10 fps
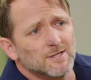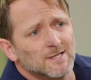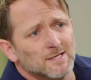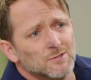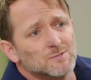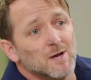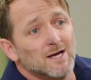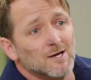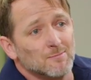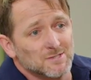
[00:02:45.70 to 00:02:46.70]
thing that can use my
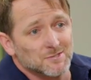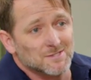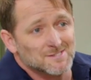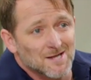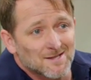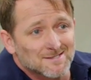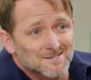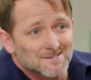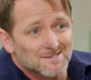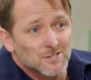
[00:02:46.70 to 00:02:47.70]
help, Mr.
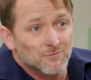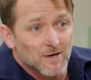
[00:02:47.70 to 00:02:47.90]
Gonzalez. You